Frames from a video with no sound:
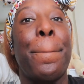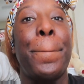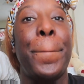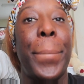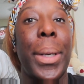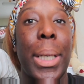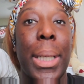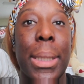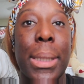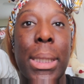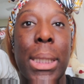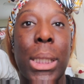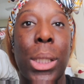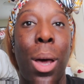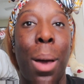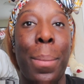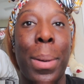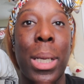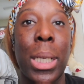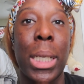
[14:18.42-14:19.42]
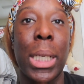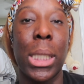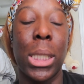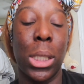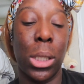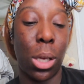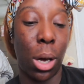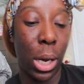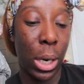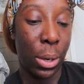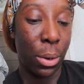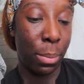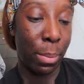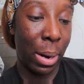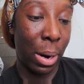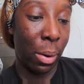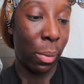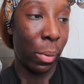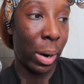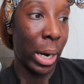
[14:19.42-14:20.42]
But so I'm gonna get started on
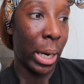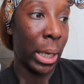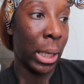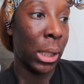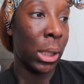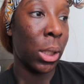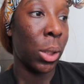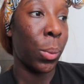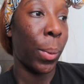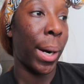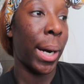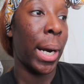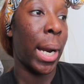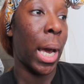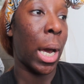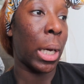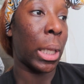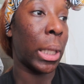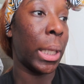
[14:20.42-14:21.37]
my rice right now,